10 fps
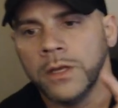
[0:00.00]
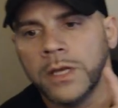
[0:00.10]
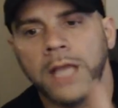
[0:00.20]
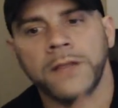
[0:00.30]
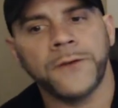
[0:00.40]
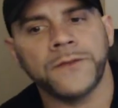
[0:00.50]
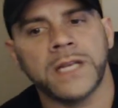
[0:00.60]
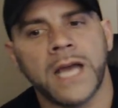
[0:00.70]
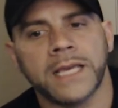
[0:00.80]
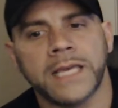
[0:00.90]
In the
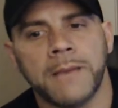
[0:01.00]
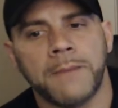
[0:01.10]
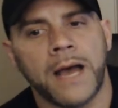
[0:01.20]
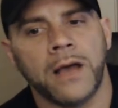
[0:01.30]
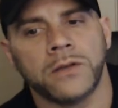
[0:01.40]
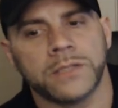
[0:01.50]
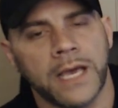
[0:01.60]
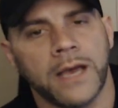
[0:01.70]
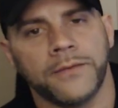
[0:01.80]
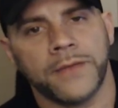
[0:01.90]
59K miles,
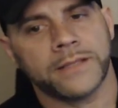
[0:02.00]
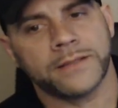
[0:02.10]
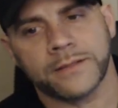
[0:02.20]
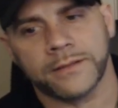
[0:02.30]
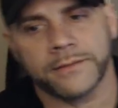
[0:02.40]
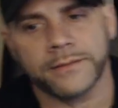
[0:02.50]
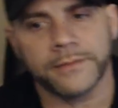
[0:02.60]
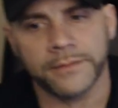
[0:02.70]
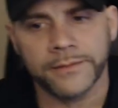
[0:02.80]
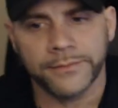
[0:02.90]
yeah, that's
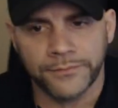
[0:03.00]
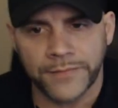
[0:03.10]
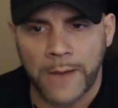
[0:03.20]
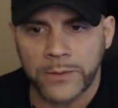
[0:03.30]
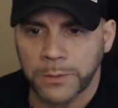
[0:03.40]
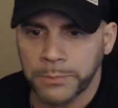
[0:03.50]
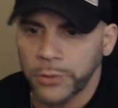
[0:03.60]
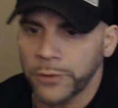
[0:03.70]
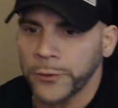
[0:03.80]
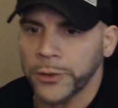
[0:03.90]
that was a
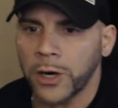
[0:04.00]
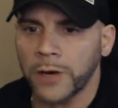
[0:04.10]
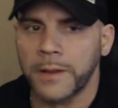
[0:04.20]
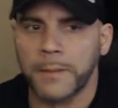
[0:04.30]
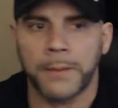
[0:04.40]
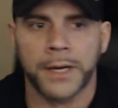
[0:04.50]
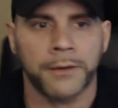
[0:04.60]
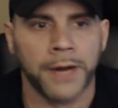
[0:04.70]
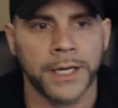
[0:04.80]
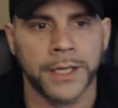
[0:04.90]
beautiful car that my buddy
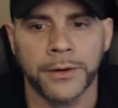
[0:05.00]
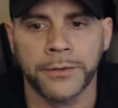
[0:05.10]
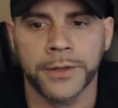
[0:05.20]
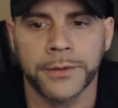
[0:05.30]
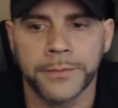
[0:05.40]
Randy owned.